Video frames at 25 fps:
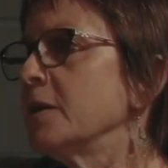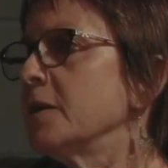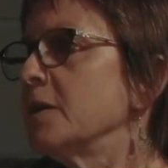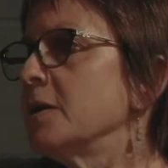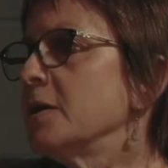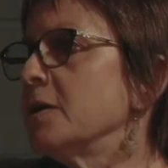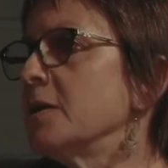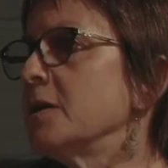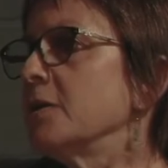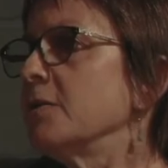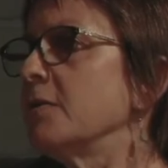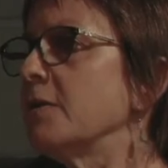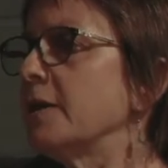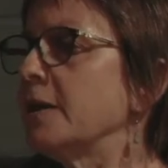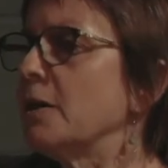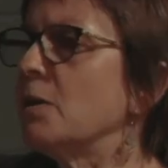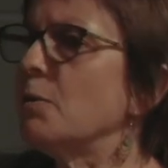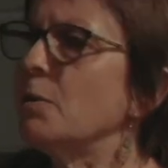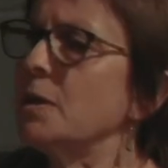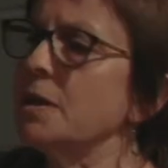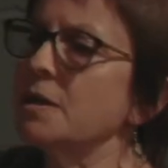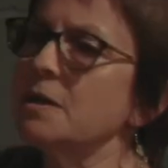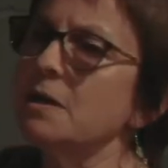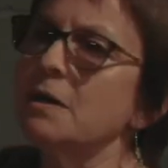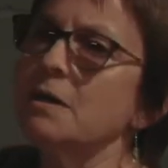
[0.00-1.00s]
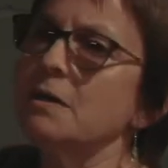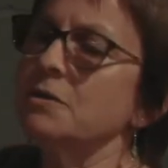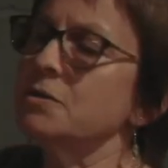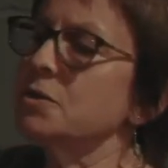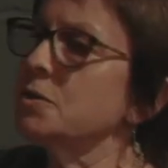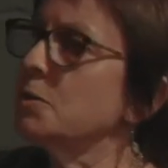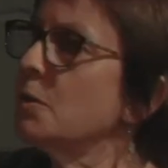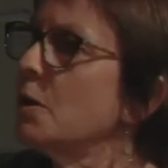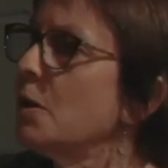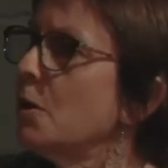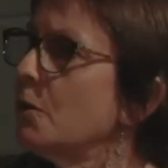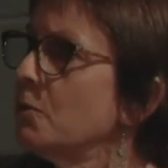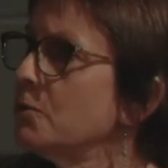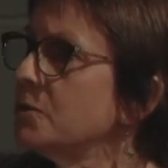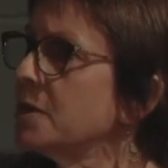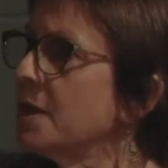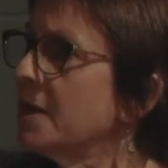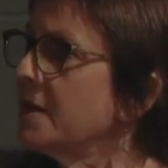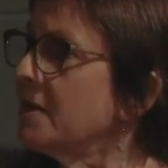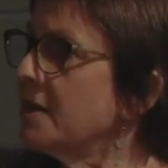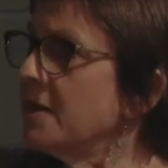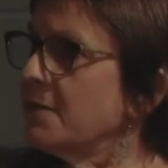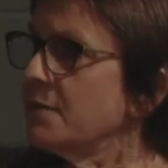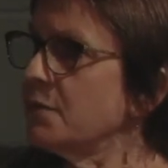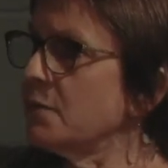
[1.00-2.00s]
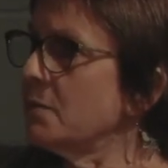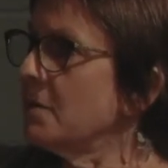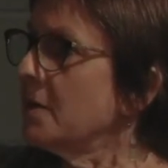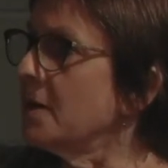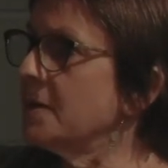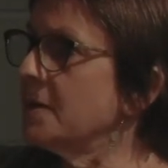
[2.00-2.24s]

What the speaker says: You don't think, I can't do a whole day, therefore